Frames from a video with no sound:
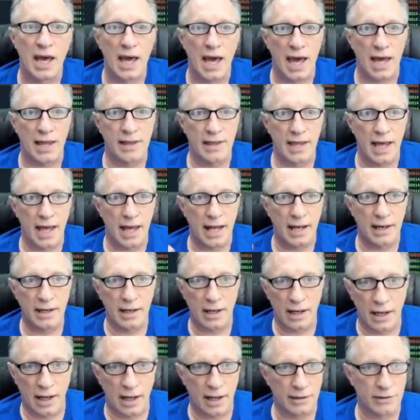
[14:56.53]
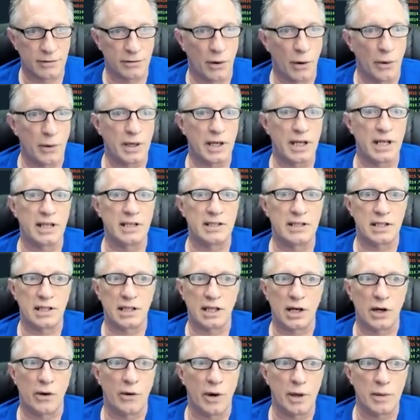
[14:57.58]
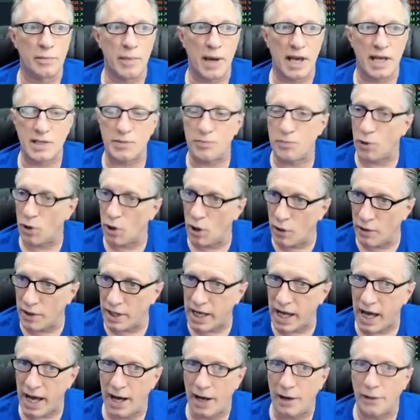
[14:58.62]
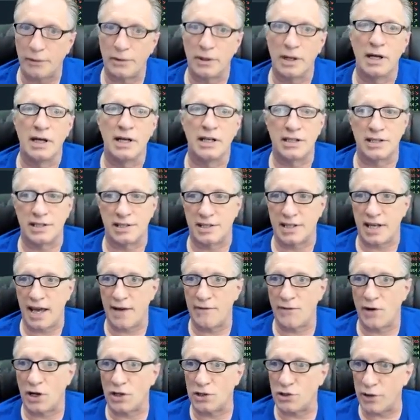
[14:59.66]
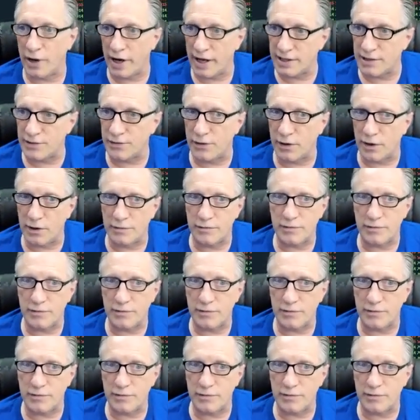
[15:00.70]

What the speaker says: and then throw it into the Coinbase Pro account to save on transfer